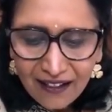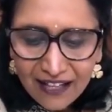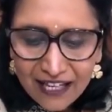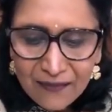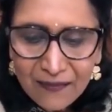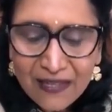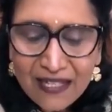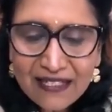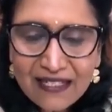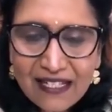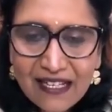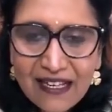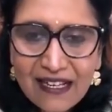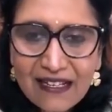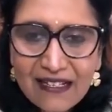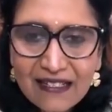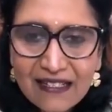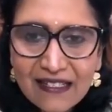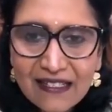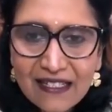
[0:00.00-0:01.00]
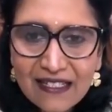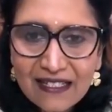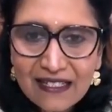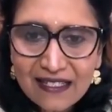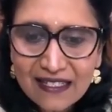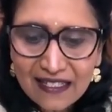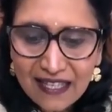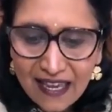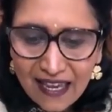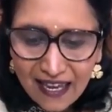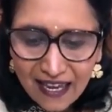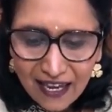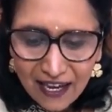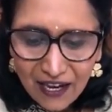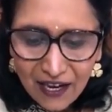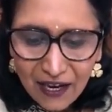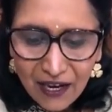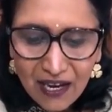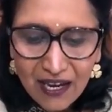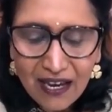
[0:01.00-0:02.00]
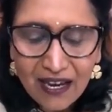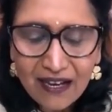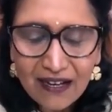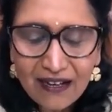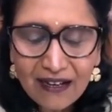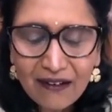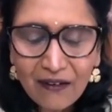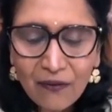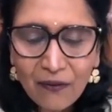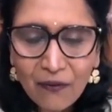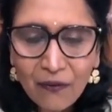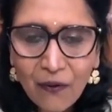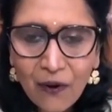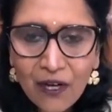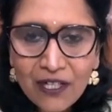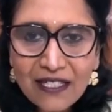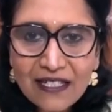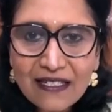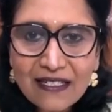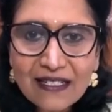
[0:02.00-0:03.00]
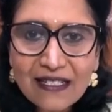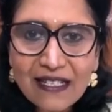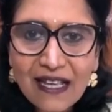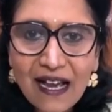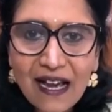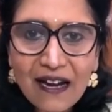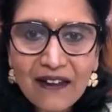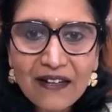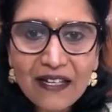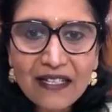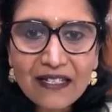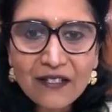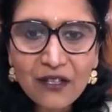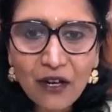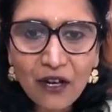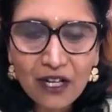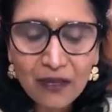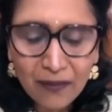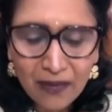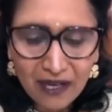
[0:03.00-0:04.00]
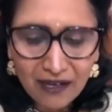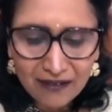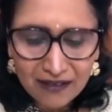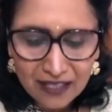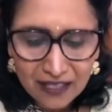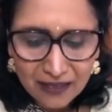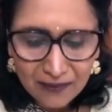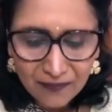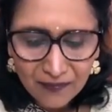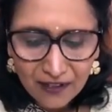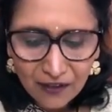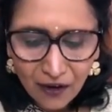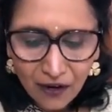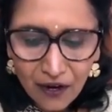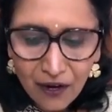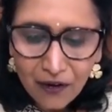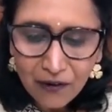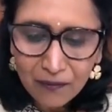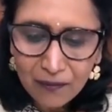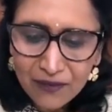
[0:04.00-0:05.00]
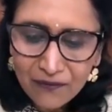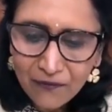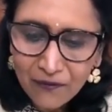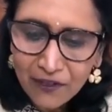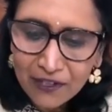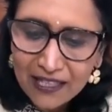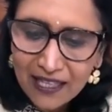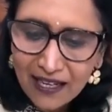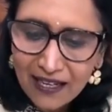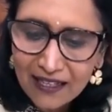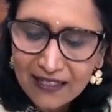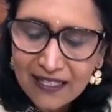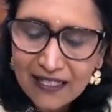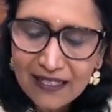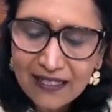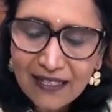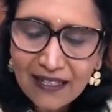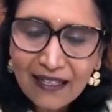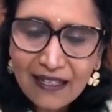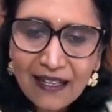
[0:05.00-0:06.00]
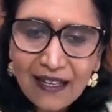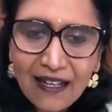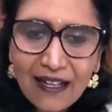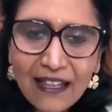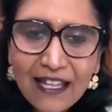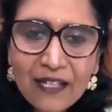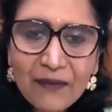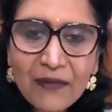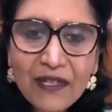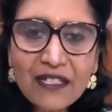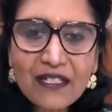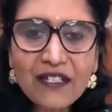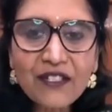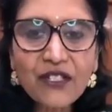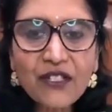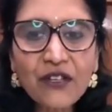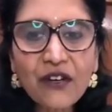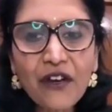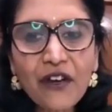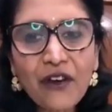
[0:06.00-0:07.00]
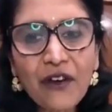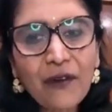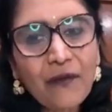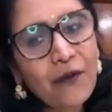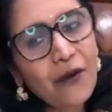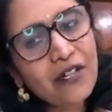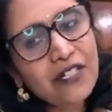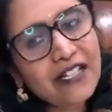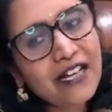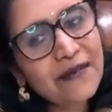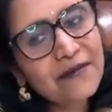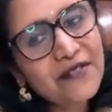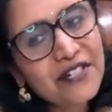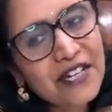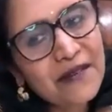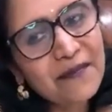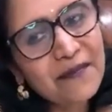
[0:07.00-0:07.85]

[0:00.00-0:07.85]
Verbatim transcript: let me just say what sari is all about. Oh, before that, let me just show you all what I'm